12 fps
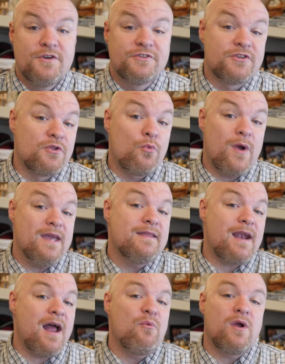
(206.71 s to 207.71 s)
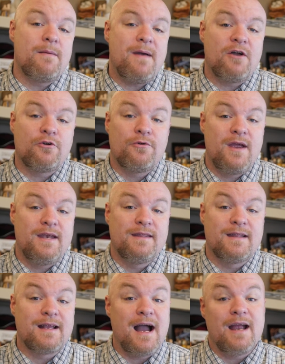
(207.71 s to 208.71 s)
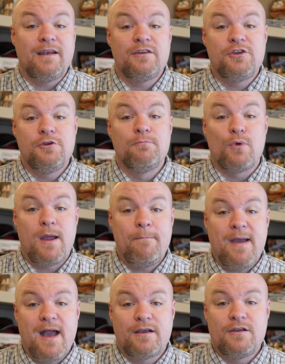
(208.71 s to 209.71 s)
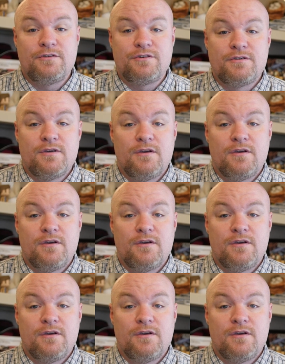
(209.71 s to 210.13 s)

So the way that I went about creating the Guy in a Cube brand package